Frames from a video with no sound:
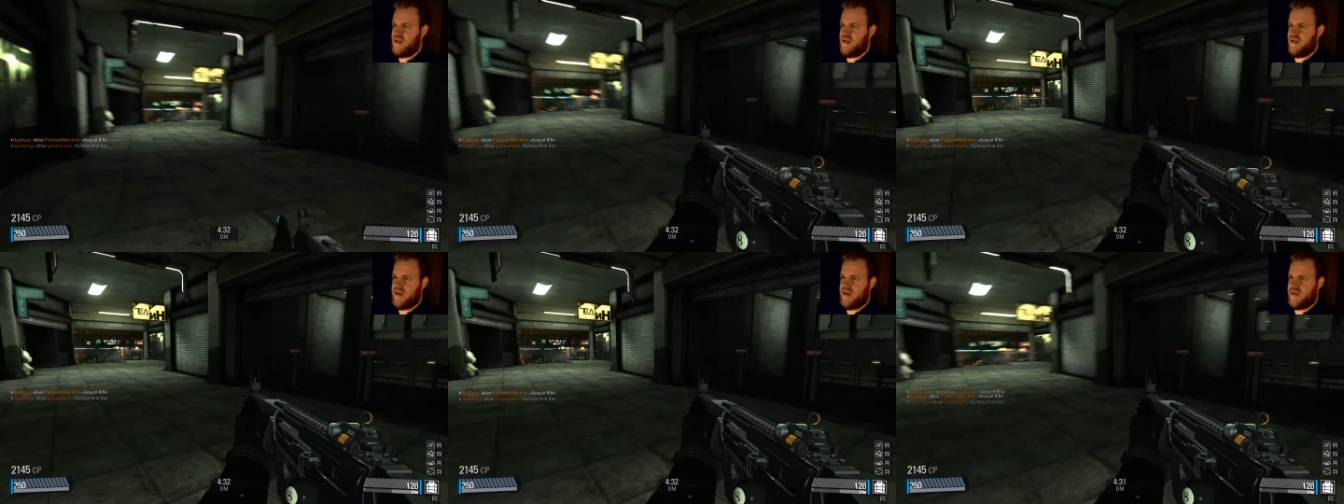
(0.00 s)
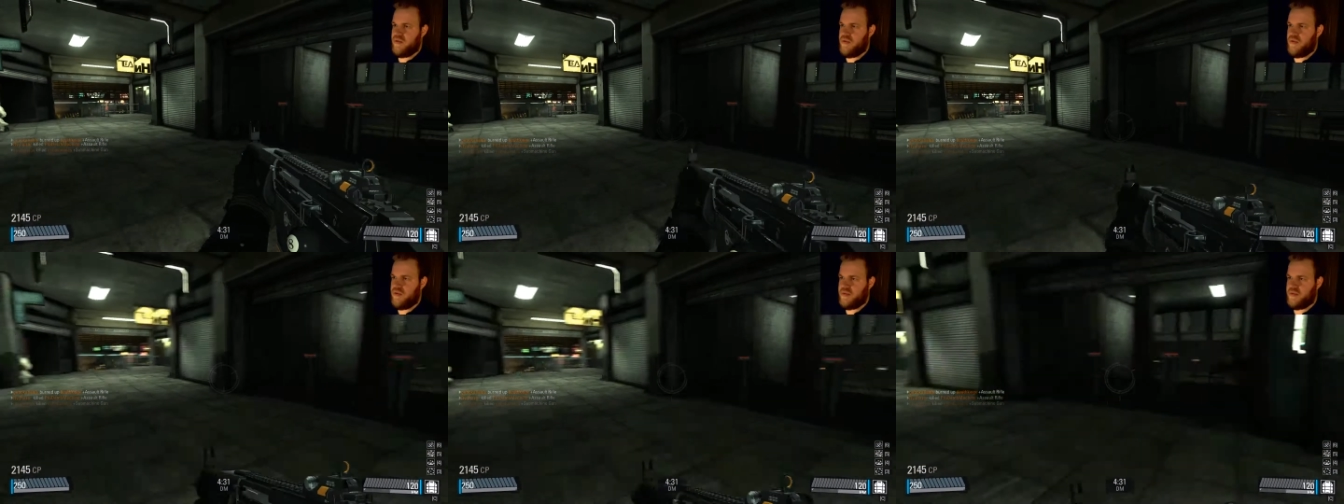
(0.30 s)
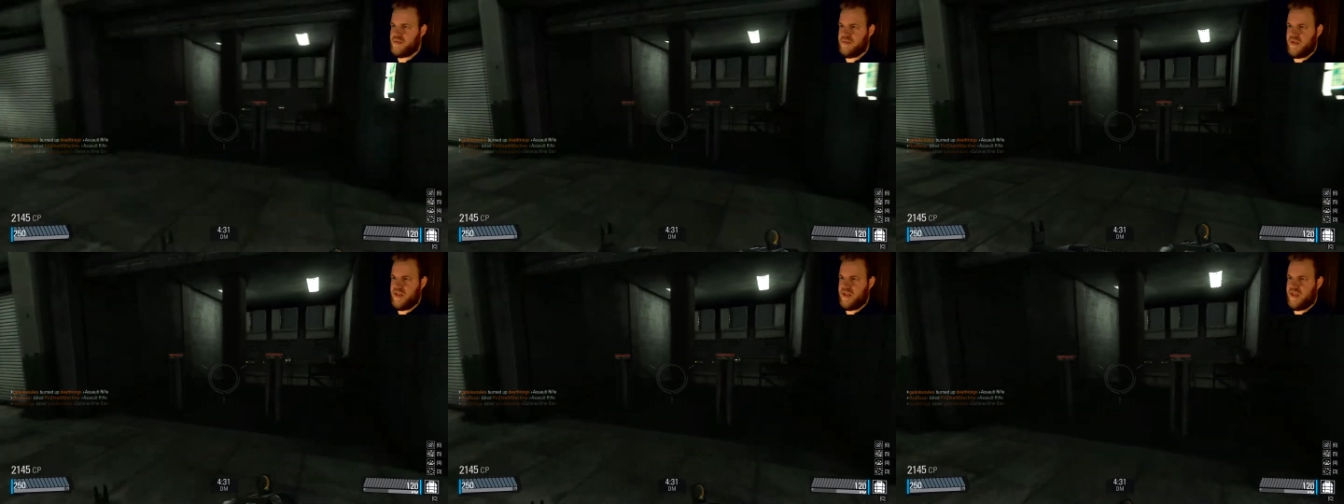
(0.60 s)
Alright. Ooh,
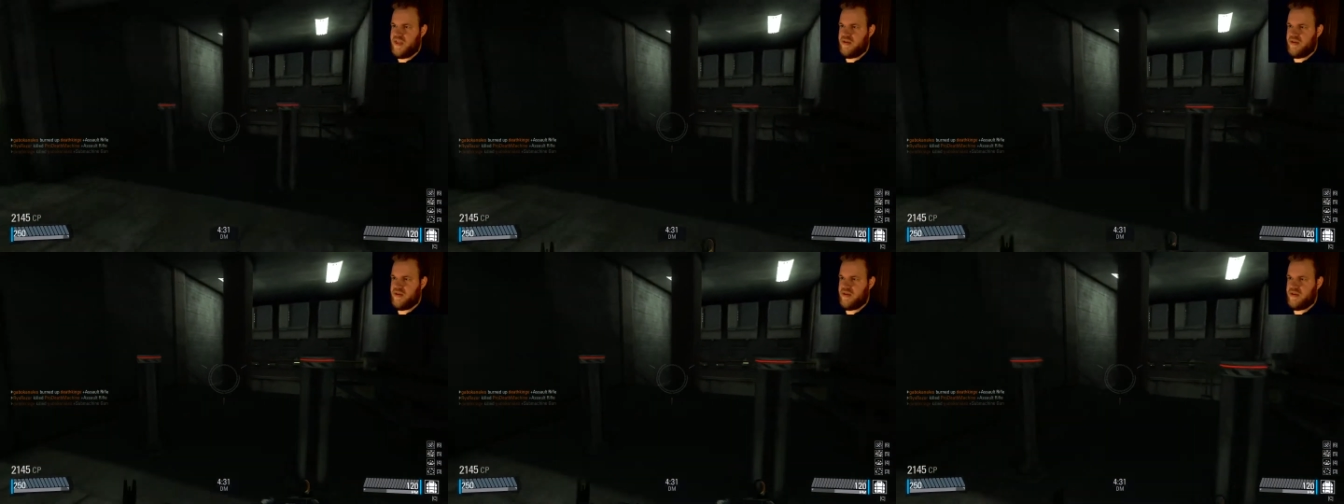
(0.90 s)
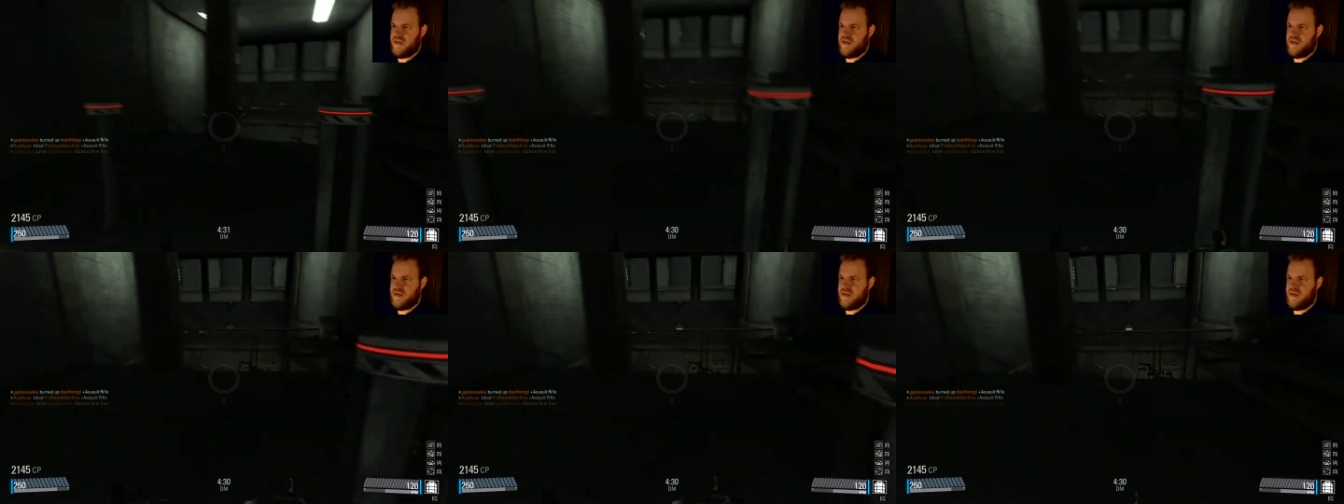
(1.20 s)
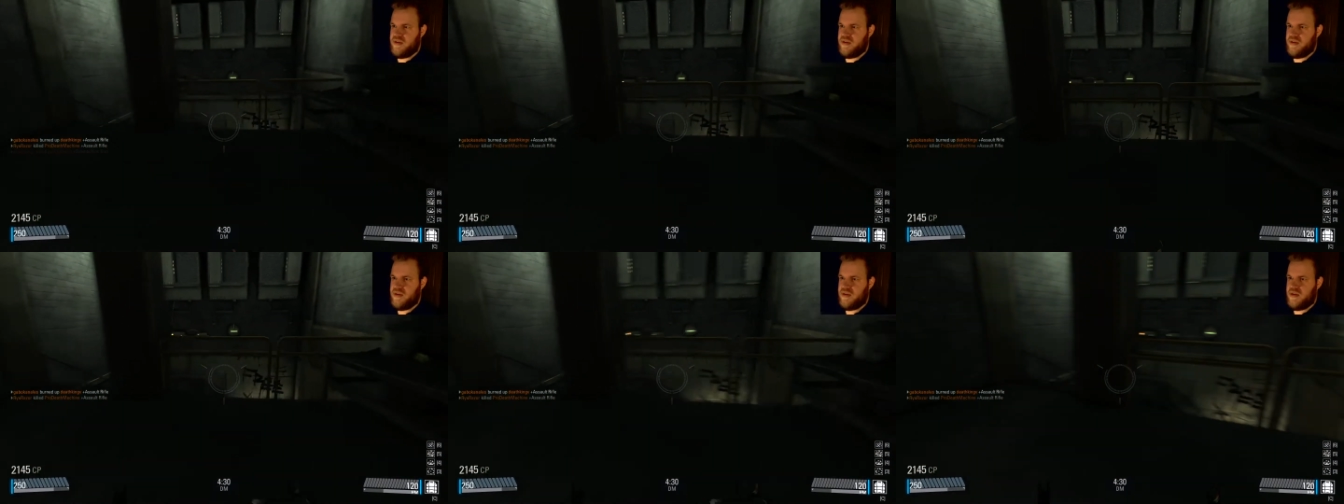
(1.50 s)
there's somebody down there.
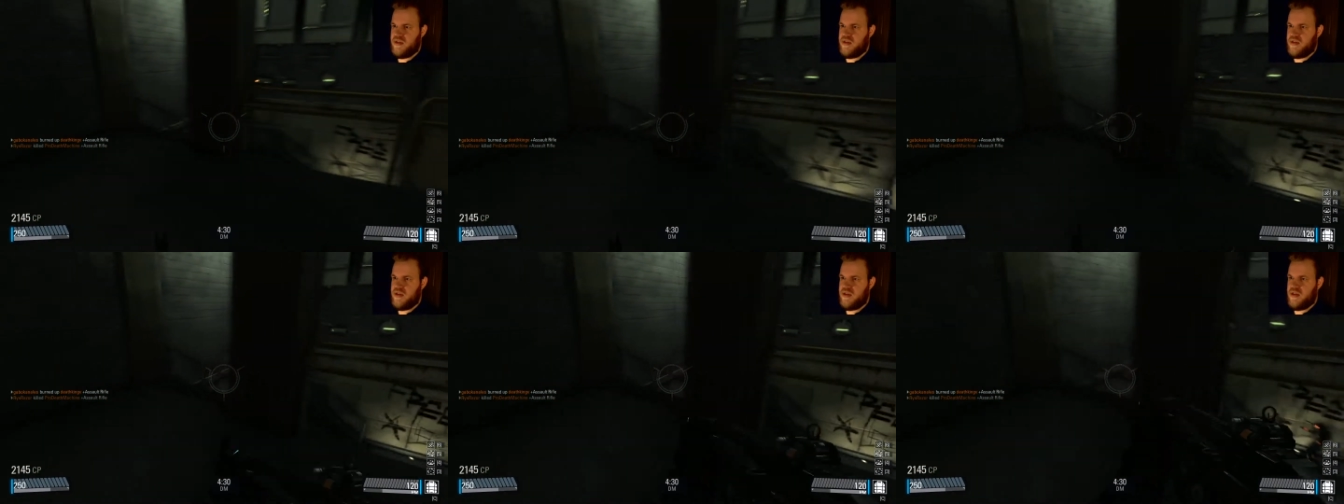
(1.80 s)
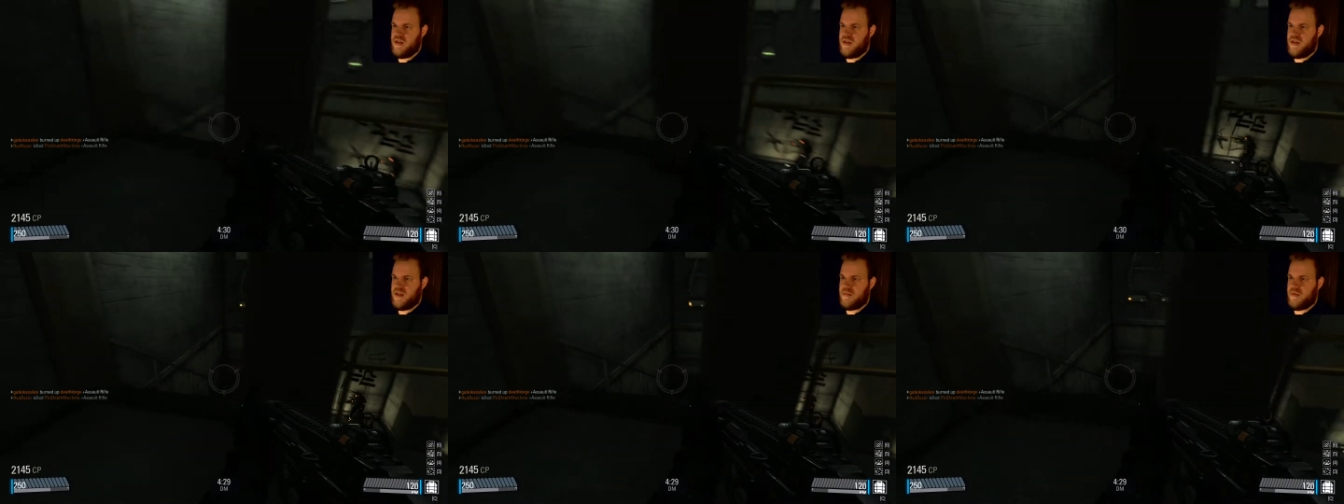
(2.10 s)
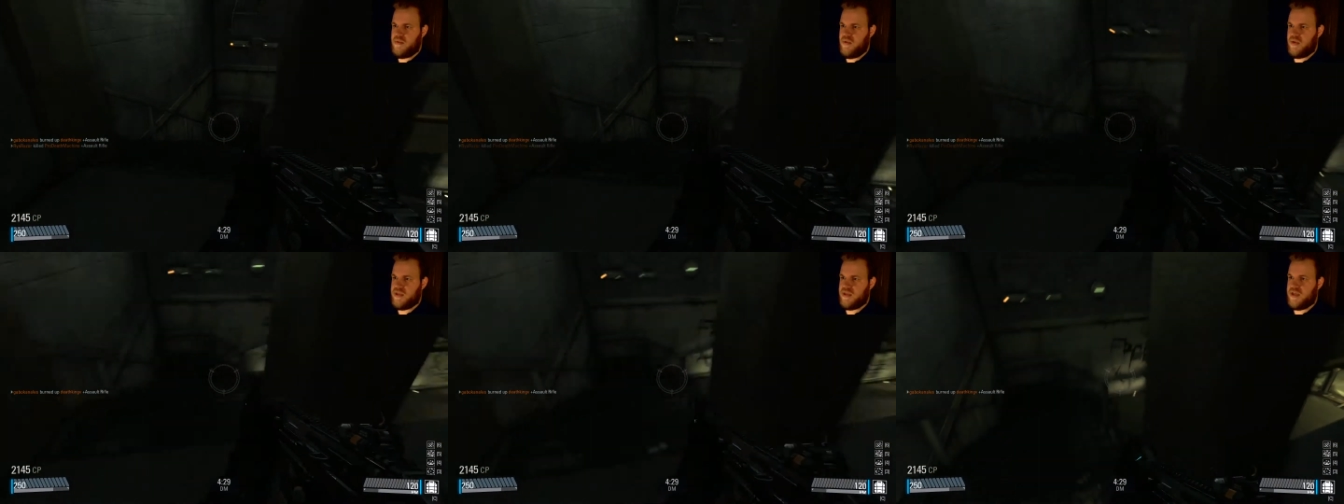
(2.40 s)

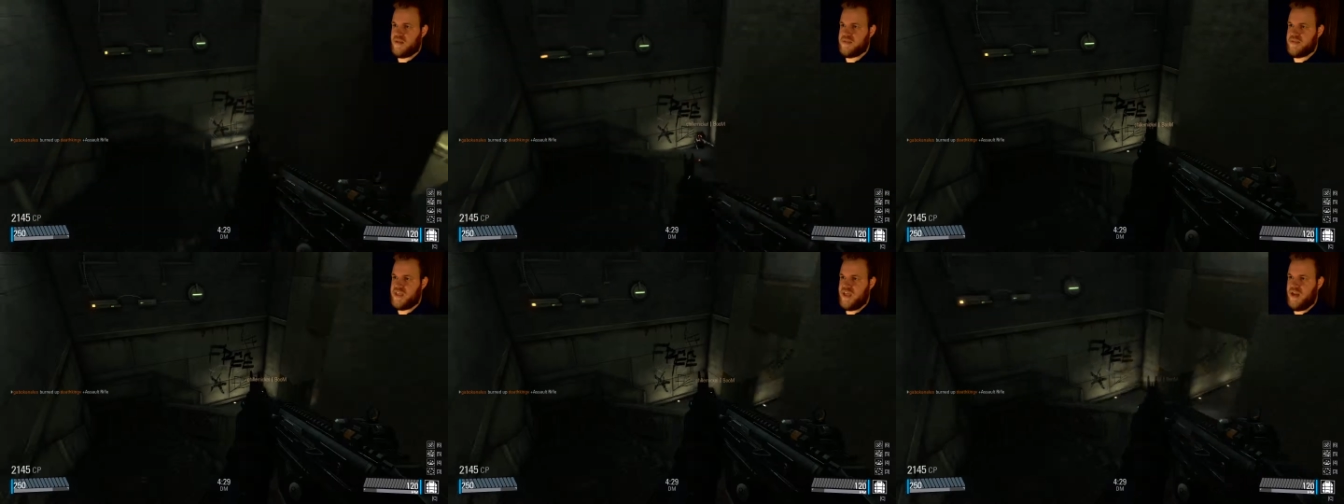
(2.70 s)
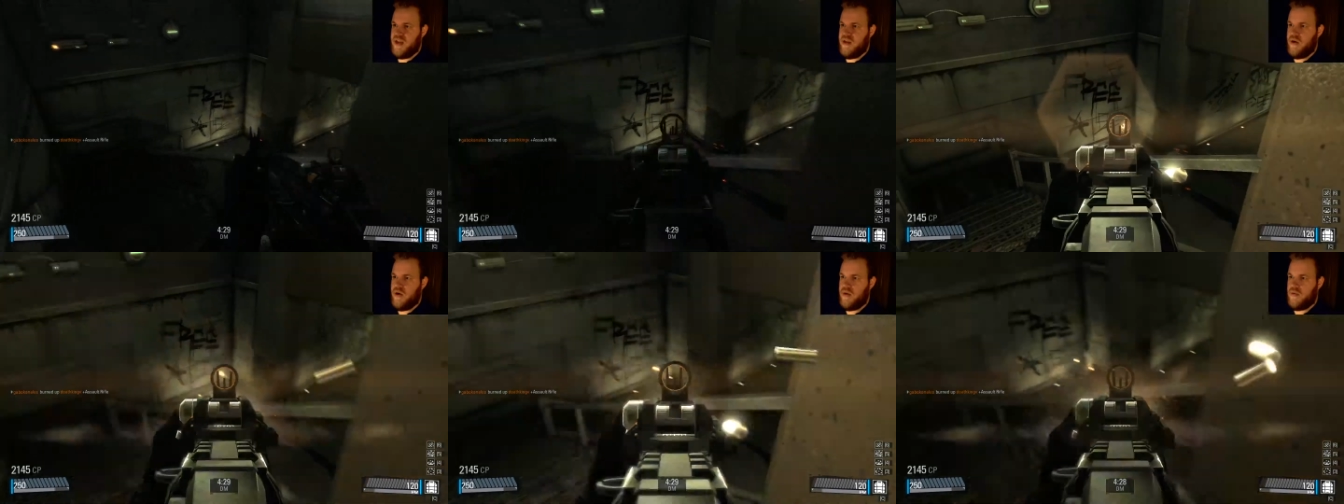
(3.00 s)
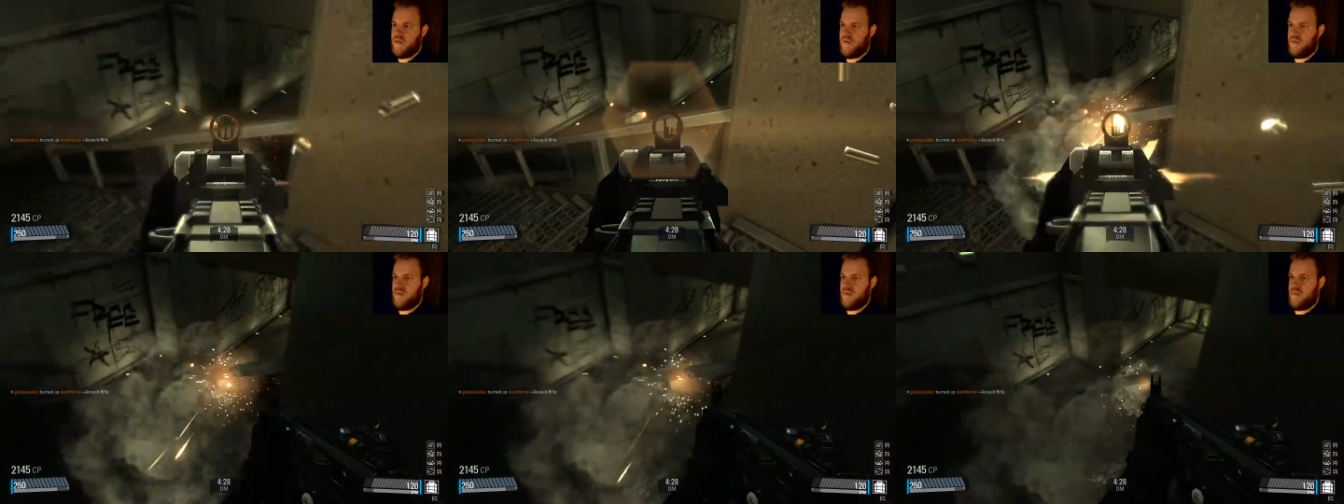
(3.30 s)
I'm going to come say hello.
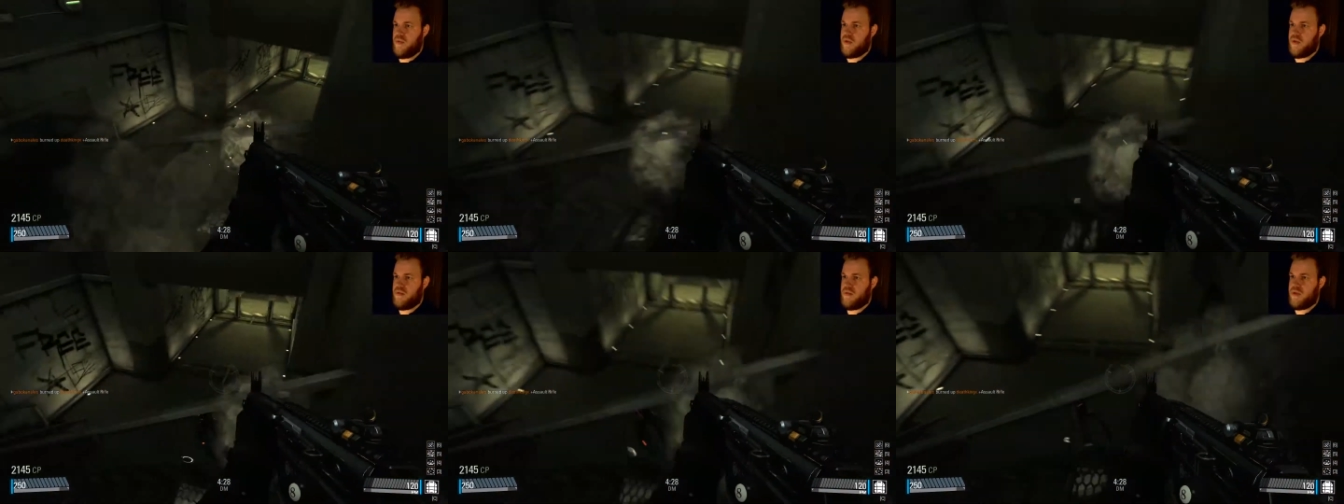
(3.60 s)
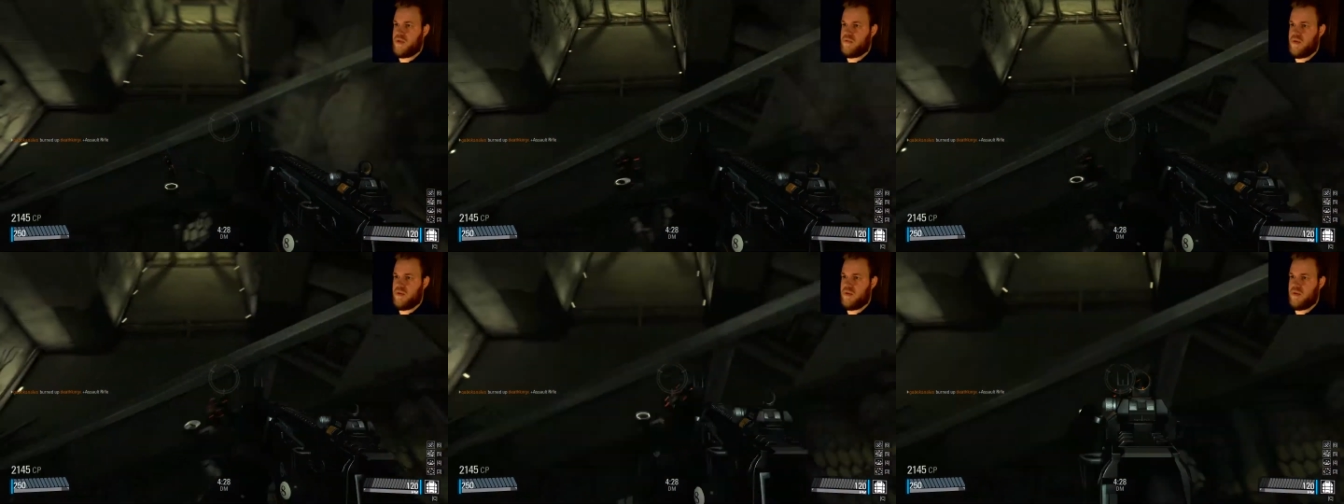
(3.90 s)
Wait, wait,